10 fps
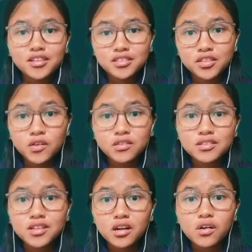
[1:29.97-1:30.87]
So
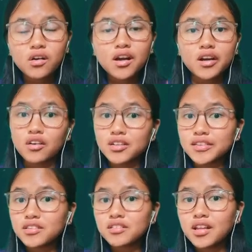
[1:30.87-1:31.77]
the rows are
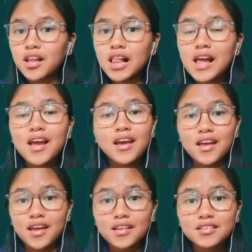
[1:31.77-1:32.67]
horizontal
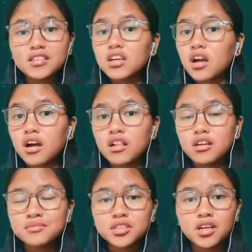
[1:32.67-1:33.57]
and the
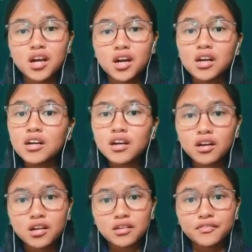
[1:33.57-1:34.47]
columns are
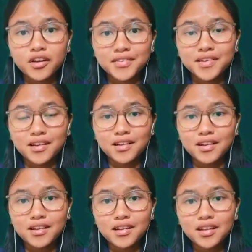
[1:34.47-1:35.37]
vertical.
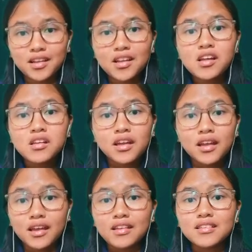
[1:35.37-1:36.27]

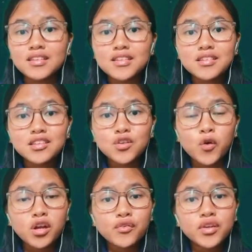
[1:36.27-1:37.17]
And this is
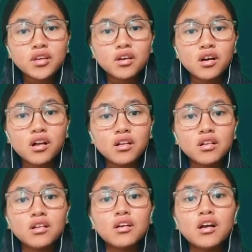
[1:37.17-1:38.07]
what we call
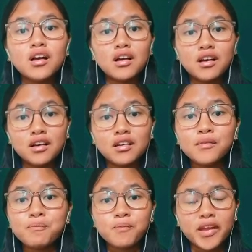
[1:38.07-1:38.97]
a
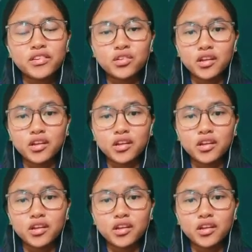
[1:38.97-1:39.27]
metric.